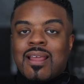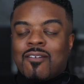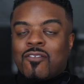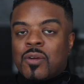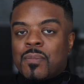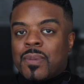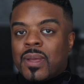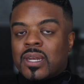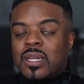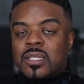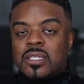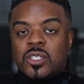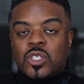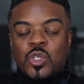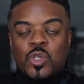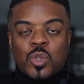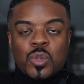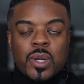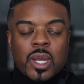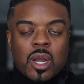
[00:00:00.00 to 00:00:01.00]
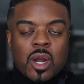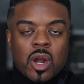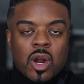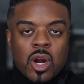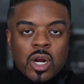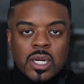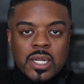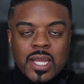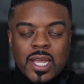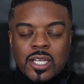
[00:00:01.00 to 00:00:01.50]
never been into a
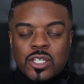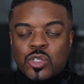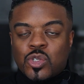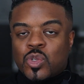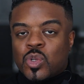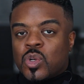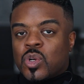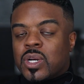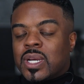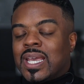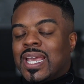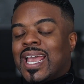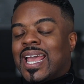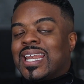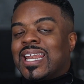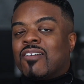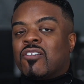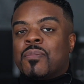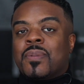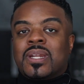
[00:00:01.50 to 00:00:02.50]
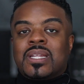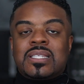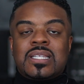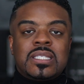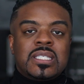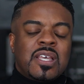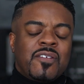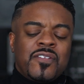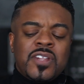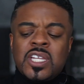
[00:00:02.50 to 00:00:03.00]
Cartier store. He had never been
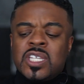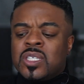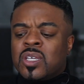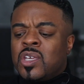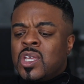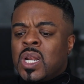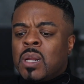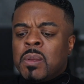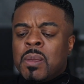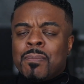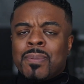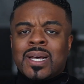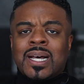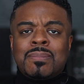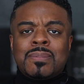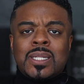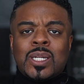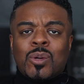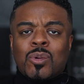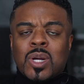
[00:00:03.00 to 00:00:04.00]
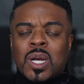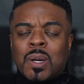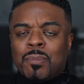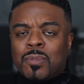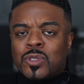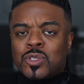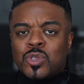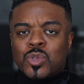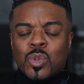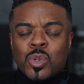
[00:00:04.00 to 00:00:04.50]
into Tiffany. So, you know, he popped into a
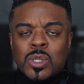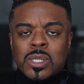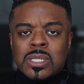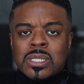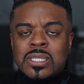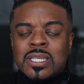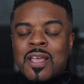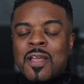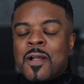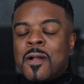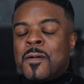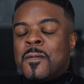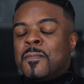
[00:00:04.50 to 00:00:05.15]
couple stores.